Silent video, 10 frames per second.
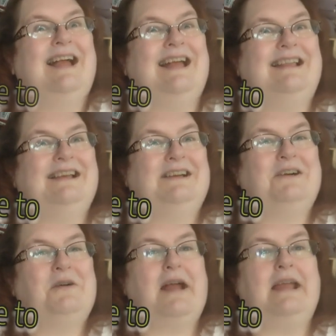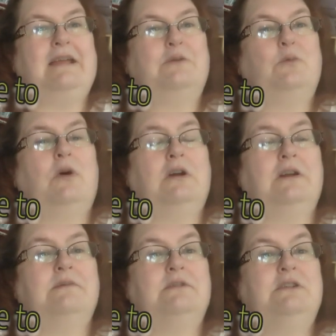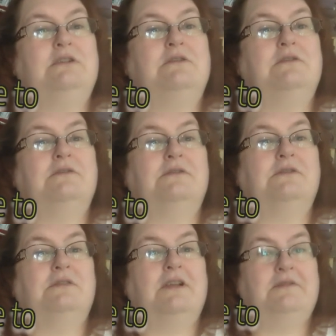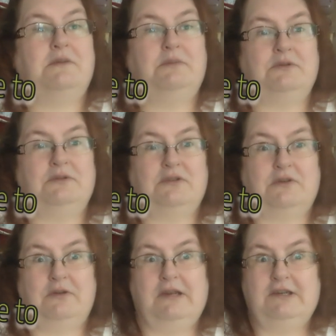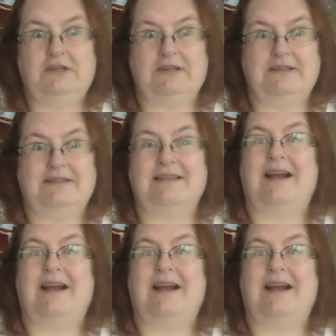Hello and welcome to Fluffy Boots Creations.